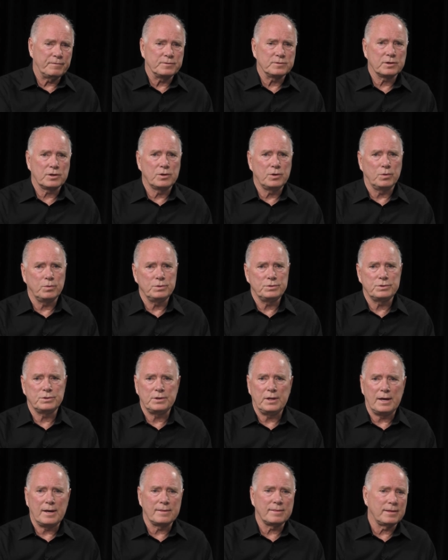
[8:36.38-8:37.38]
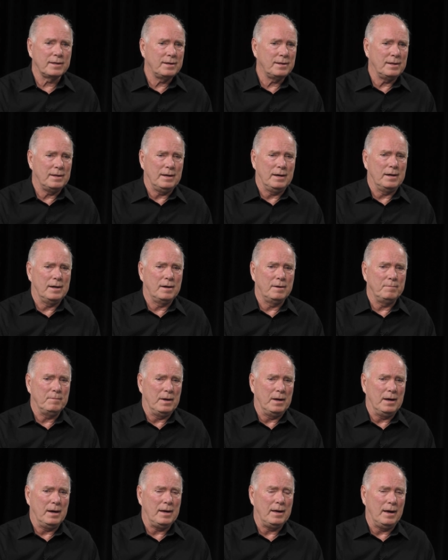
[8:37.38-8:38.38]
as a coach and athlete, um,
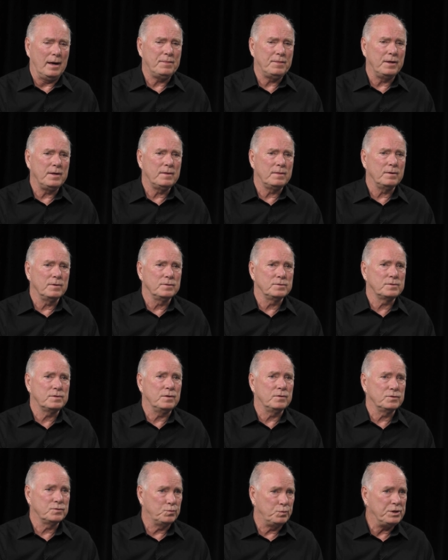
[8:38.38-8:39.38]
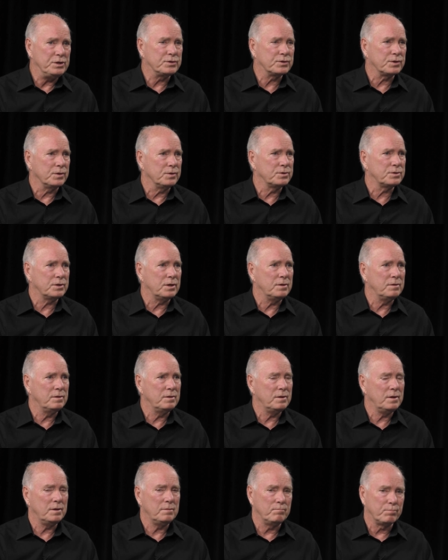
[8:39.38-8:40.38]
I, I, think there's there's research
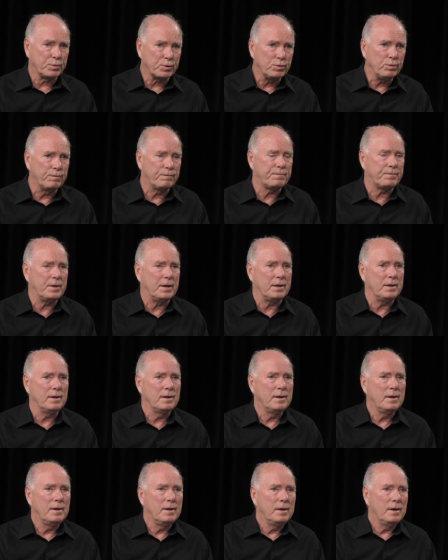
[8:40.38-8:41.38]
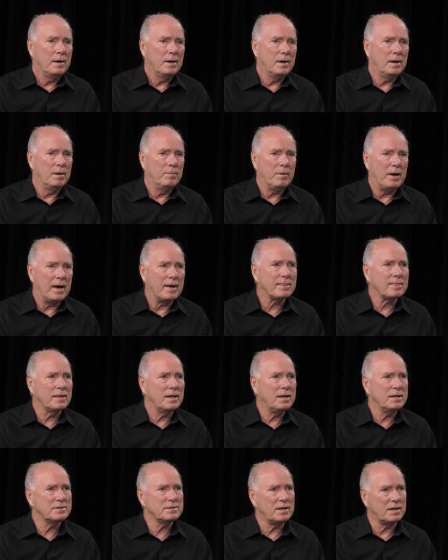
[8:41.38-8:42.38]
and, and proof that um,
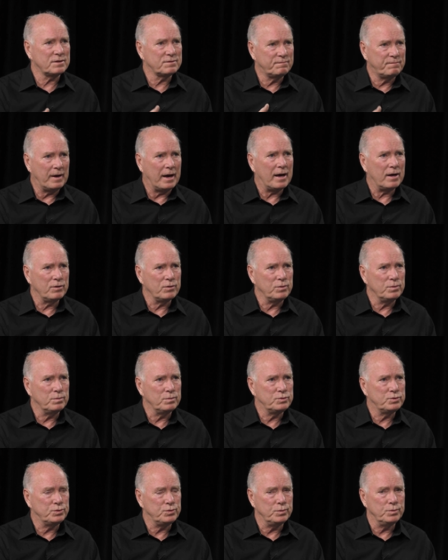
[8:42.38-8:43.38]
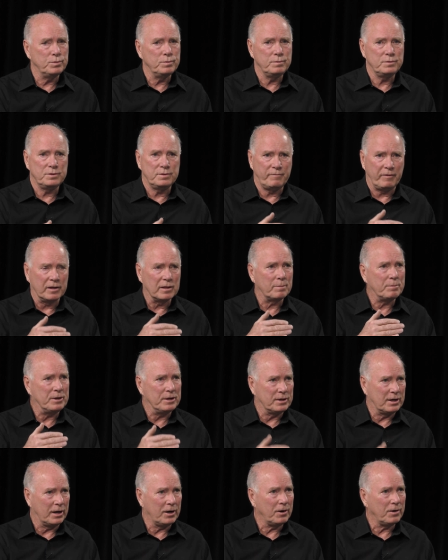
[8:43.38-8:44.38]
athletics has value to
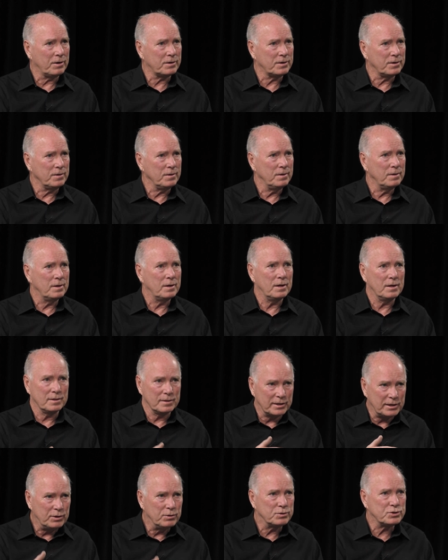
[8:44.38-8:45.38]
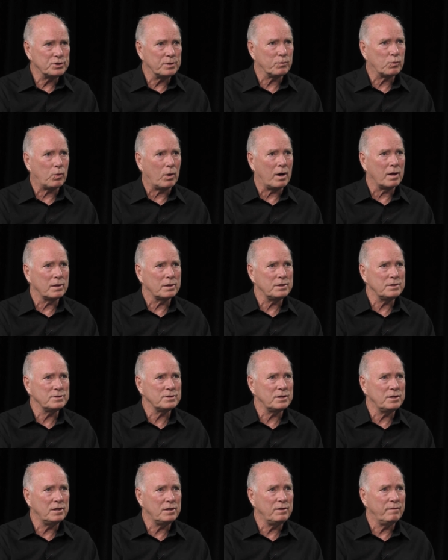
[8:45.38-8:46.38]
developing character and leadership qualities
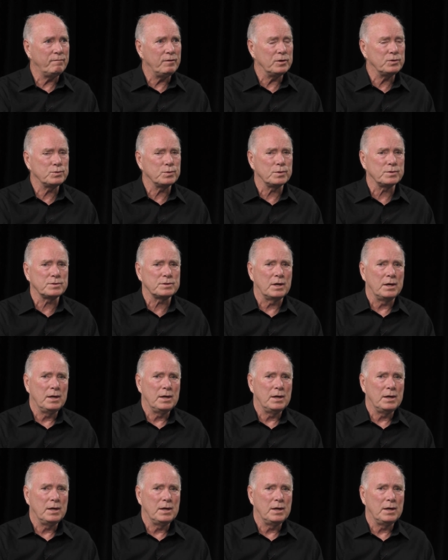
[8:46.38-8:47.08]
in individuals,